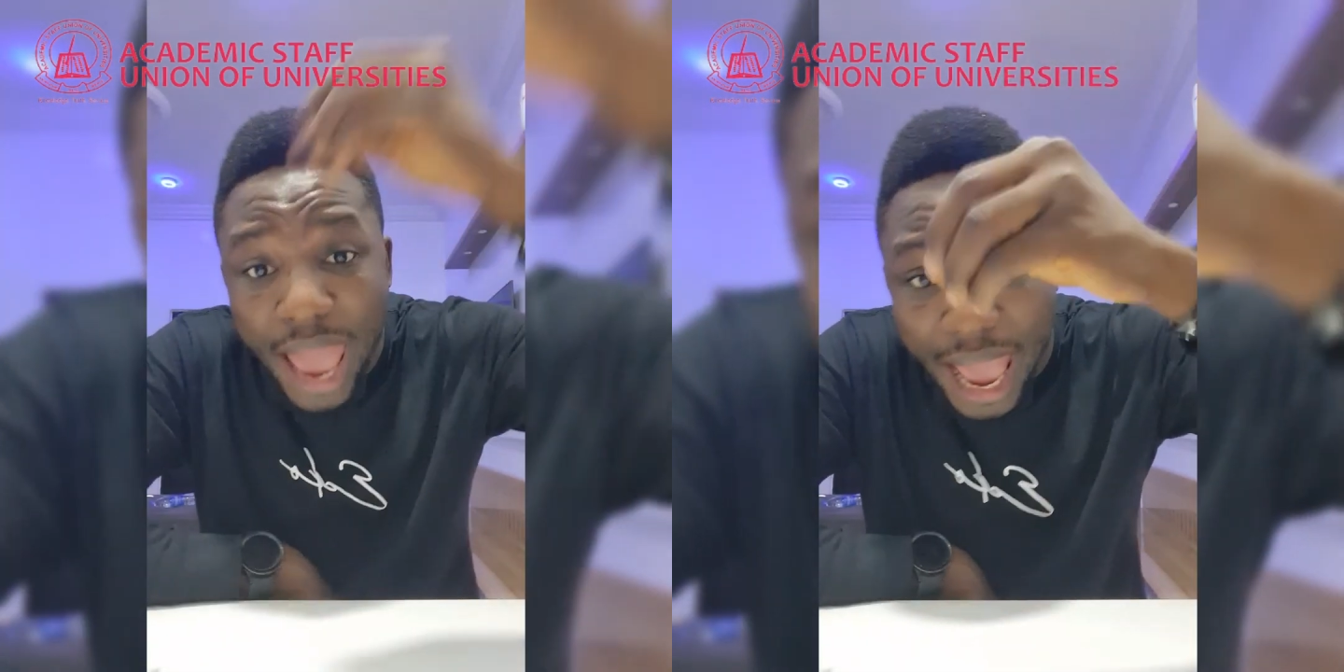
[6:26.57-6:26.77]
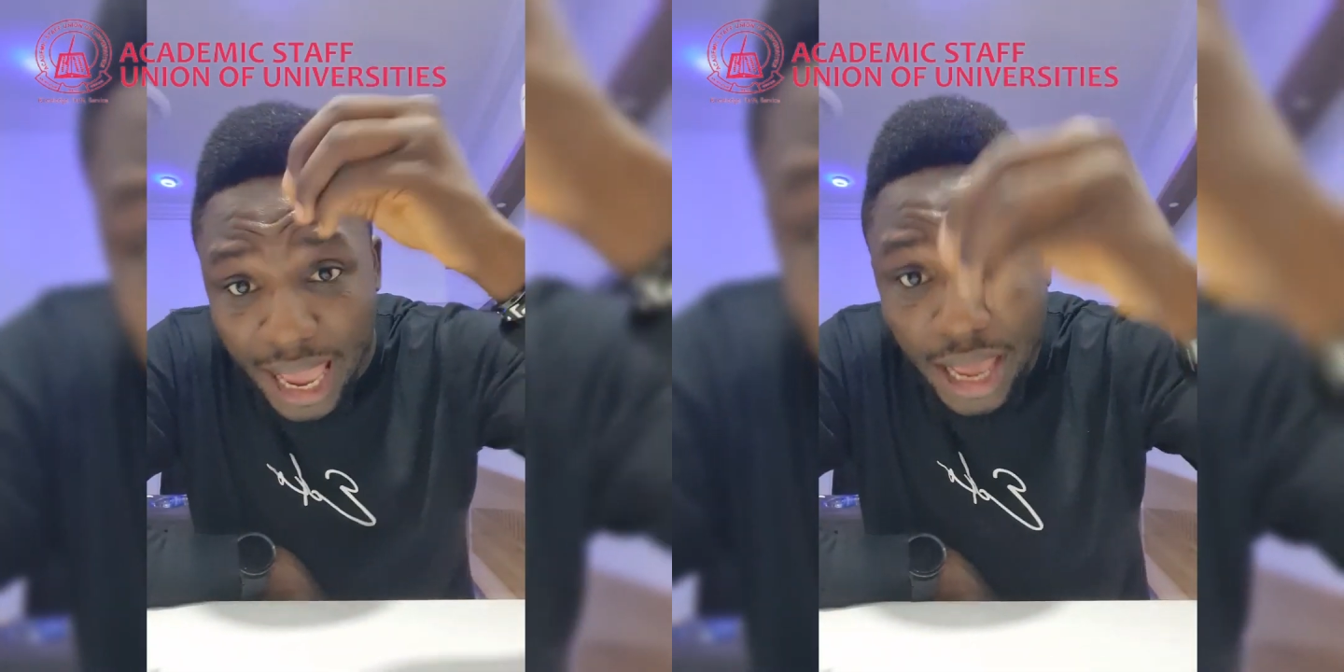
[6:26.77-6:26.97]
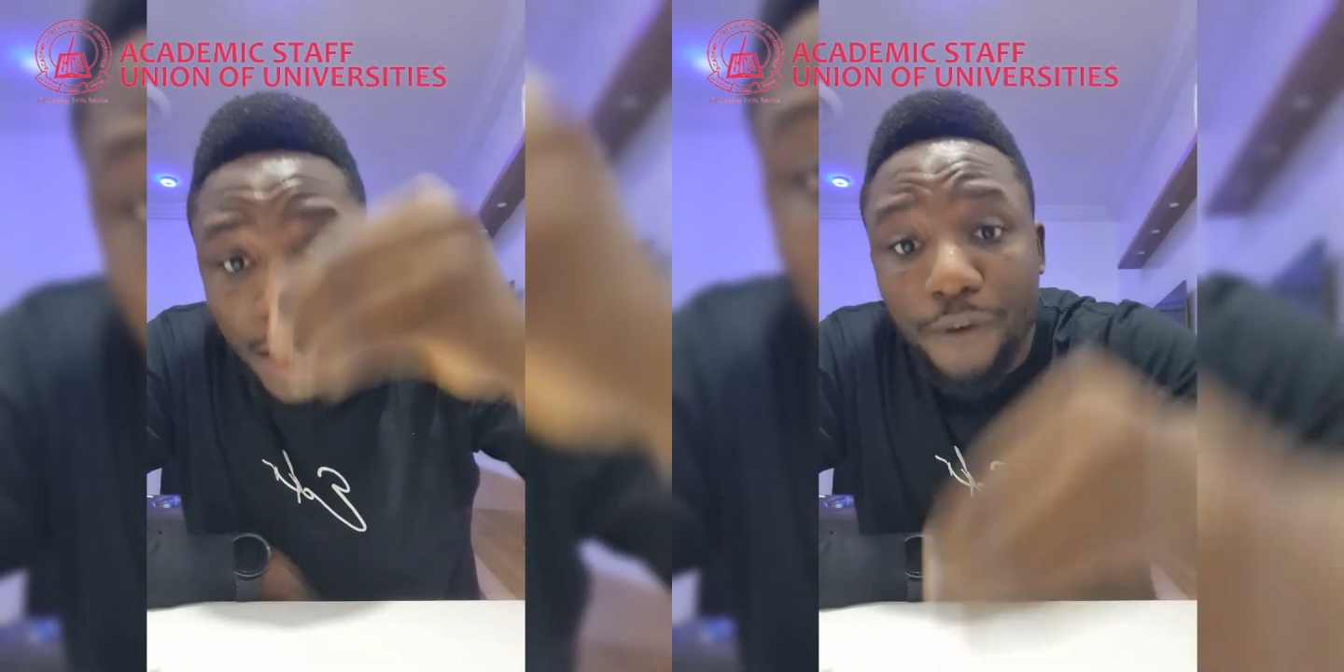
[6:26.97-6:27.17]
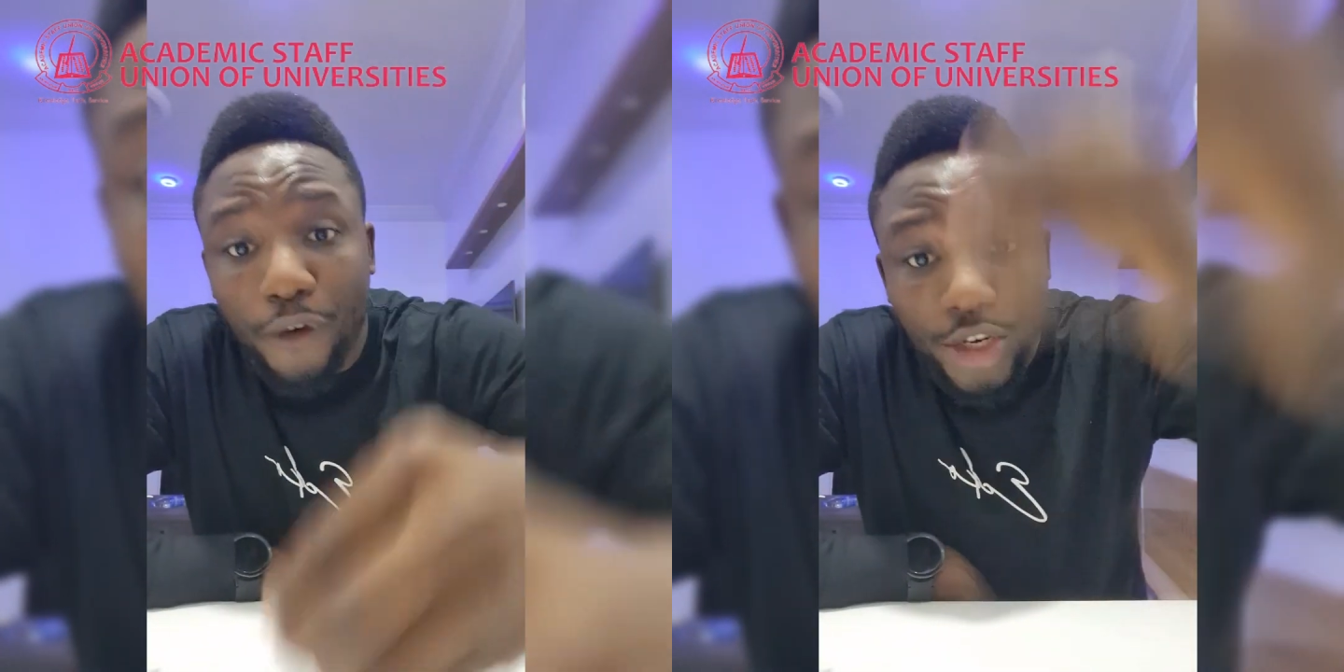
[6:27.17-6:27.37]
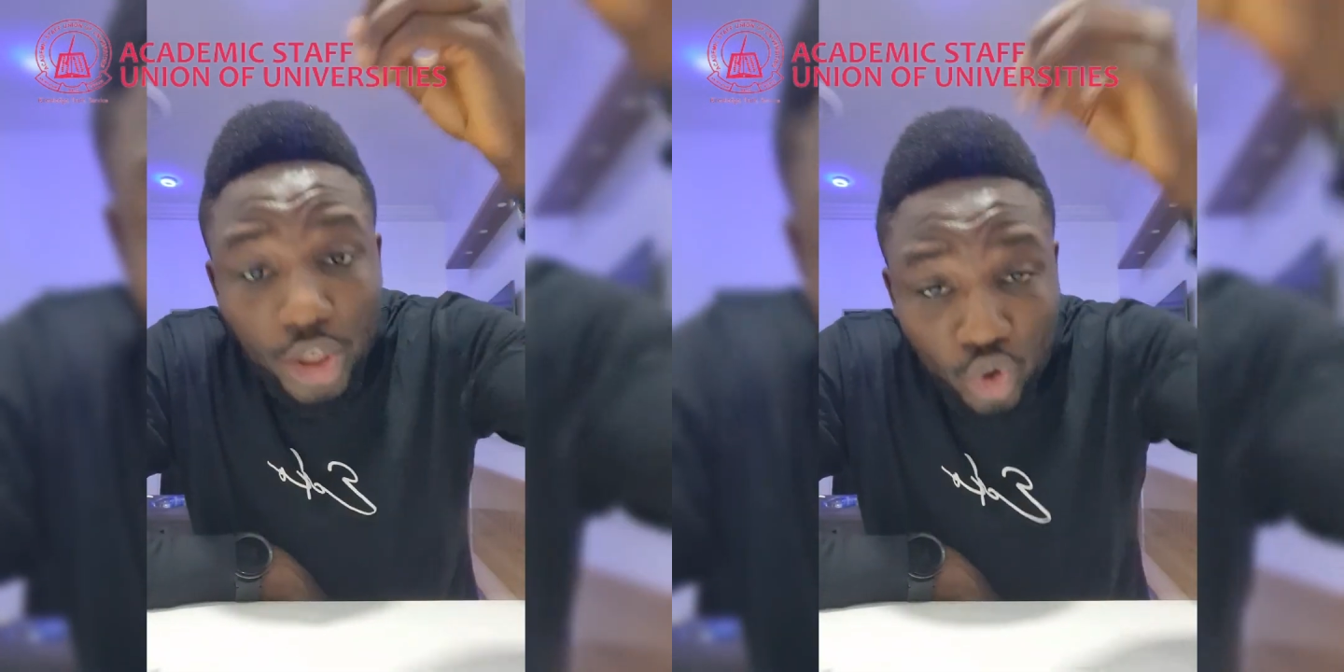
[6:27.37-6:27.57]
hair
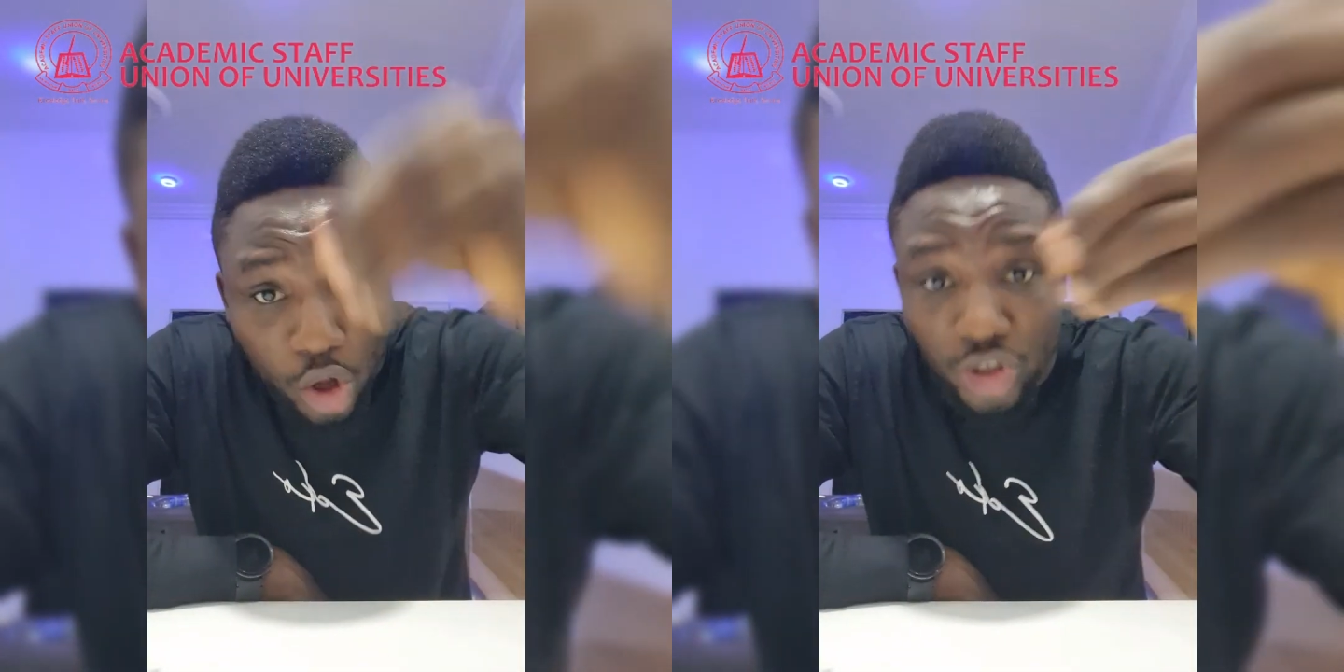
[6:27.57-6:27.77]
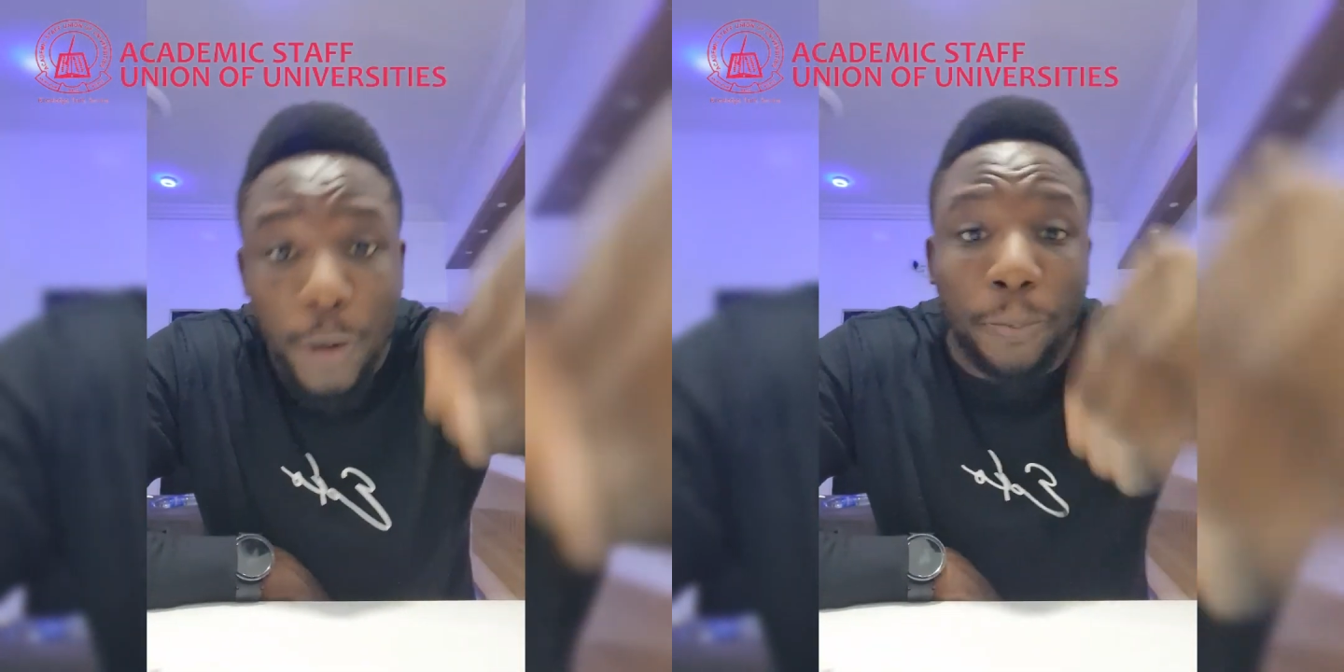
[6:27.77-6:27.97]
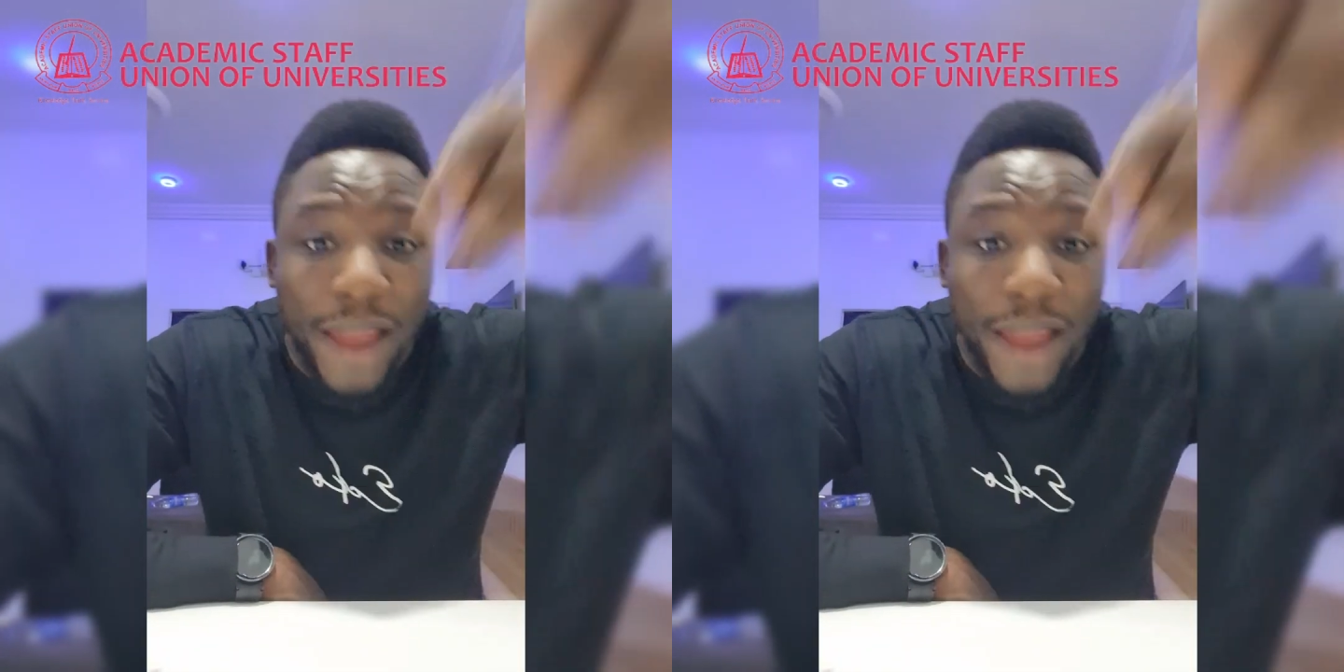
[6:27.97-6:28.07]
for this country,